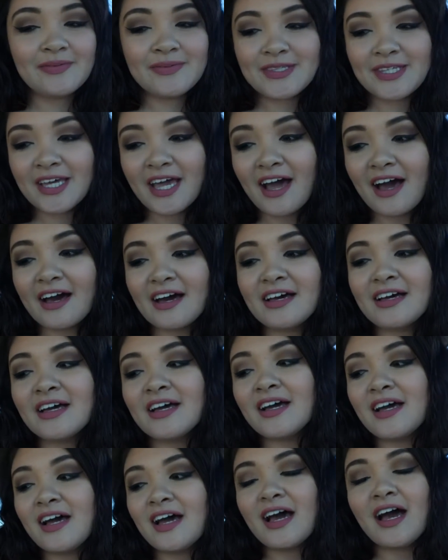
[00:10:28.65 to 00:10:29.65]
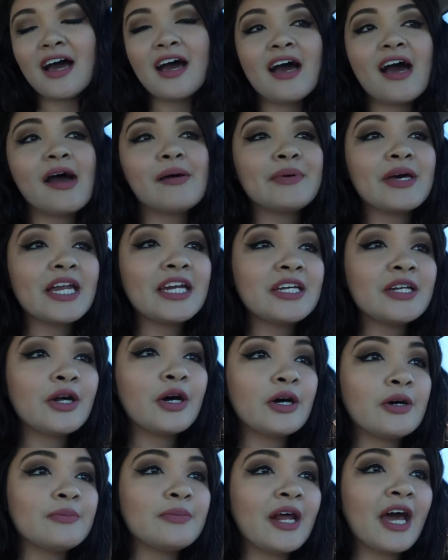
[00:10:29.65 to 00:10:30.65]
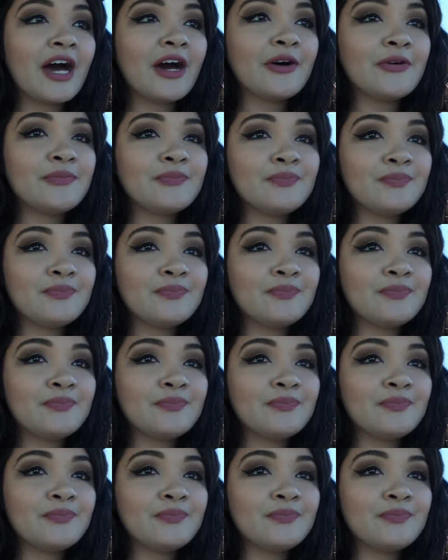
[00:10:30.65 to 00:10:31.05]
So yeah, I'm heading home now.